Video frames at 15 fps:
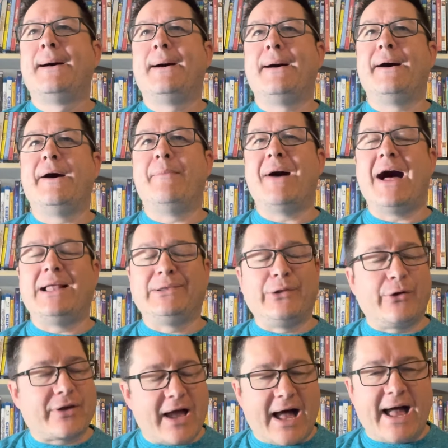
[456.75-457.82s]
Um, uh,
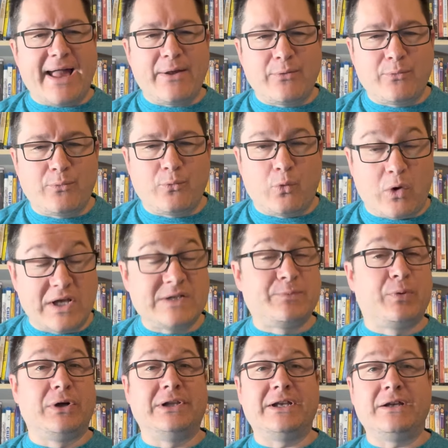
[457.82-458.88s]
look, I was
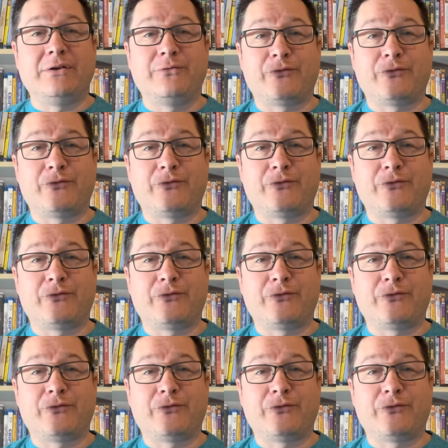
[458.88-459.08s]
pulling